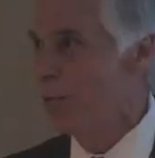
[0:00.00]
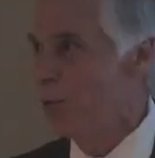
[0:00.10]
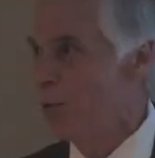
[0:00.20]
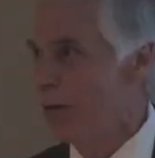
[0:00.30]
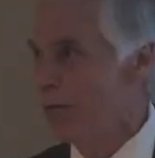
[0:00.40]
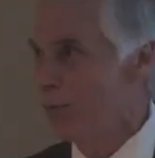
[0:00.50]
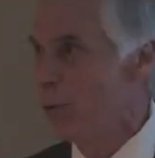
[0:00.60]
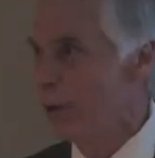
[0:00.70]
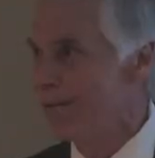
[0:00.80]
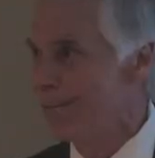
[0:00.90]
We'll get
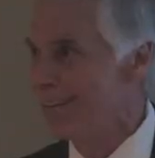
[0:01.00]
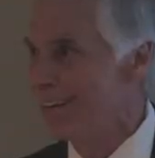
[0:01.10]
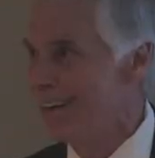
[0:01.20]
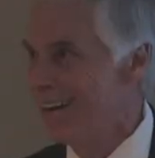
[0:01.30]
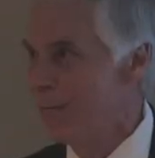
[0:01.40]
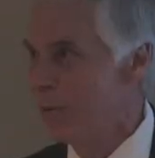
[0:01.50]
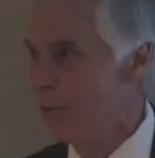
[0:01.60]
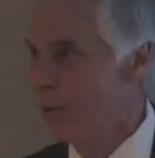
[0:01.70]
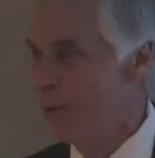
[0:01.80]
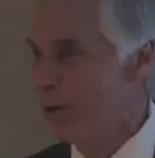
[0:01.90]
through it, but
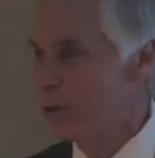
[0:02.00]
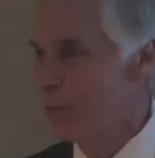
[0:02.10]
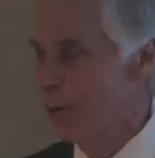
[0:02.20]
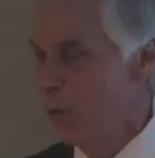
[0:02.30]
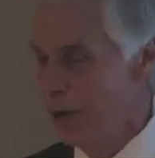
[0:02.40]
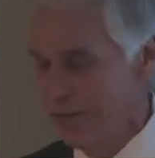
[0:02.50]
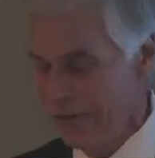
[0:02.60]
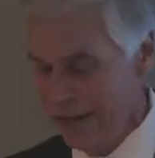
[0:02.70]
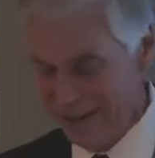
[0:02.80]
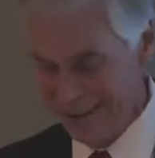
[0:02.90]
we want you to be well
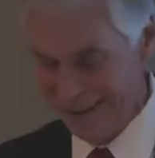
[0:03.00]
fed